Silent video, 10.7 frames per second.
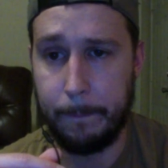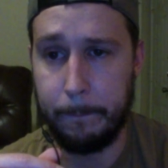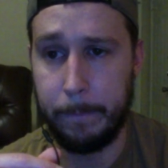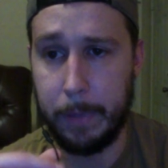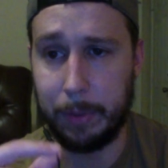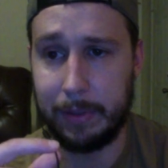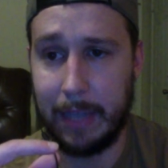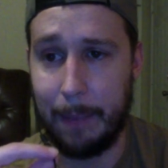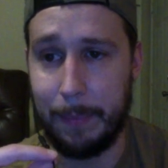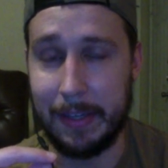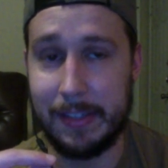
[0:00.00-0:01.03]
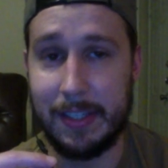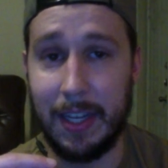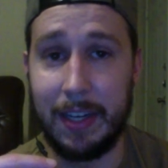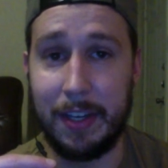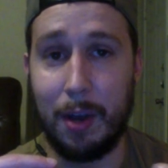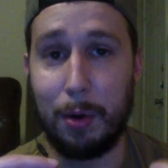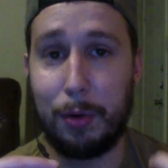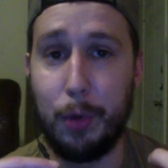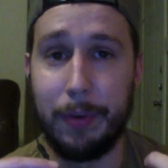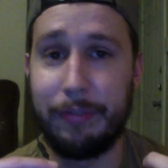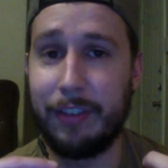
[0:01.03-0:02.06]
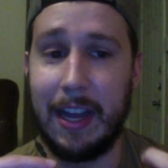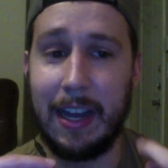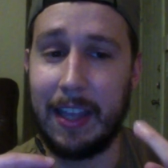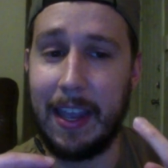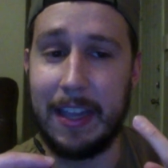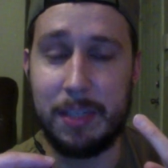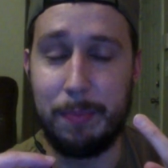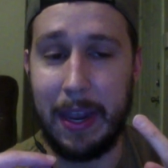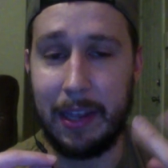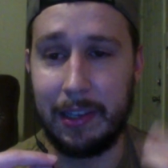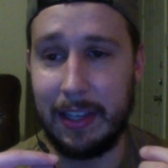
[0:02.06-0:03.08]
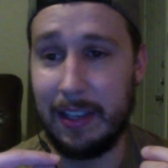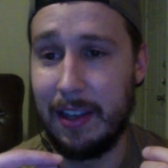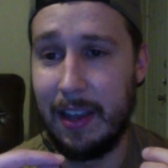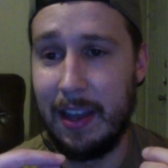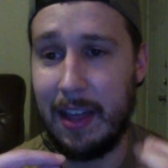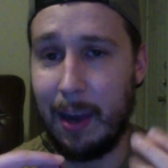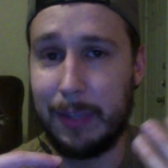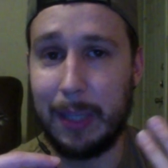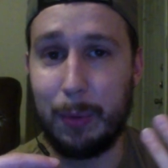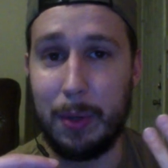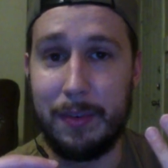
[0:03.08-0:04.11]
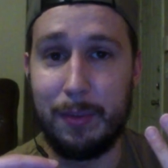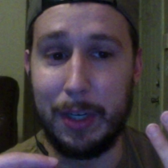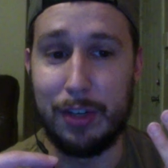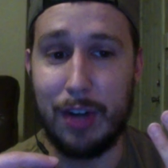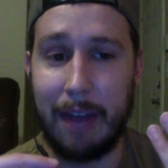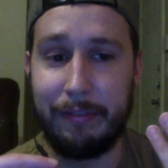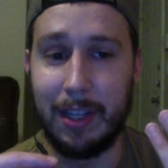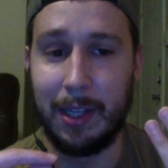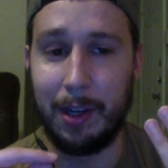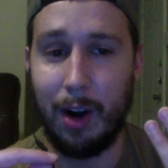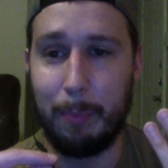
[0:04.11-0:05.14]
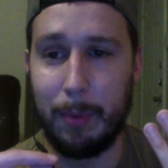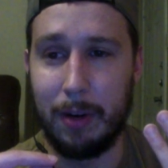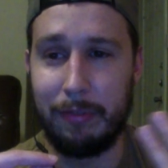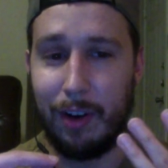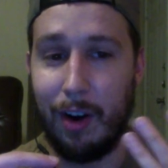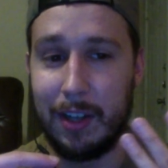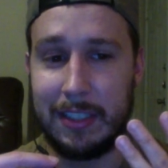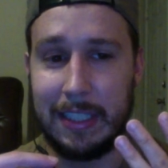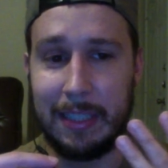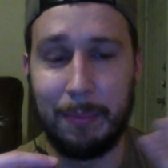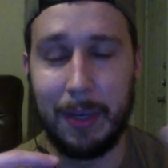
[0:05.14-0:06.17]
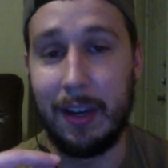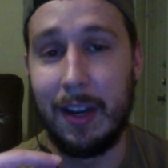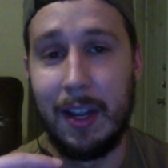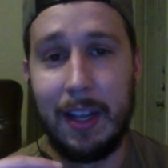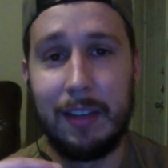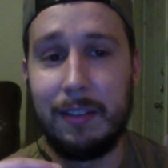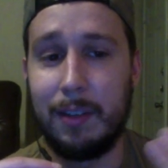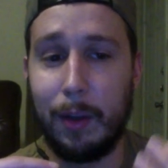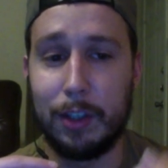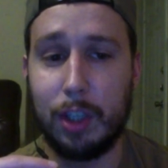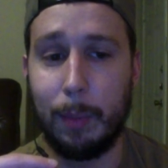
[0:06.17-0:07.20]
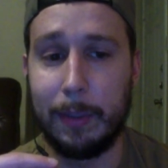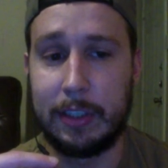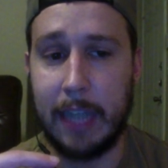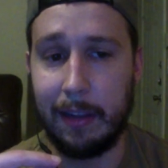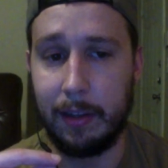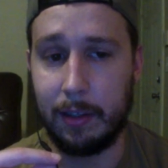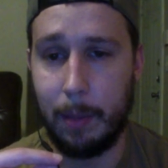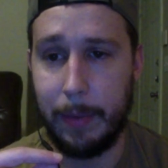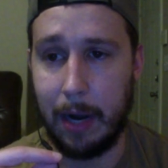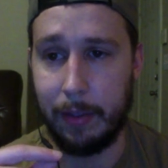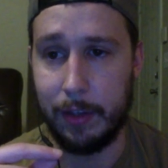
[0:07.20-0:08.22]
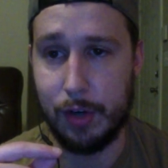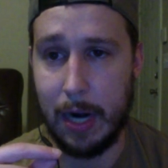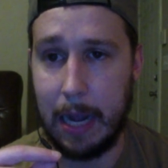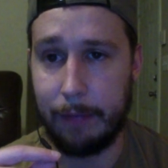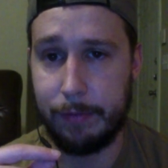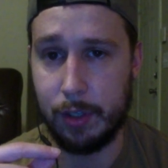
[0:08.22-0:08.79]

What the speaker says: But with that being said, Cooper Flag, Ace Bailey. I don't think we draft Dylan Harper for our team, but there's so much talent coming out of the draft.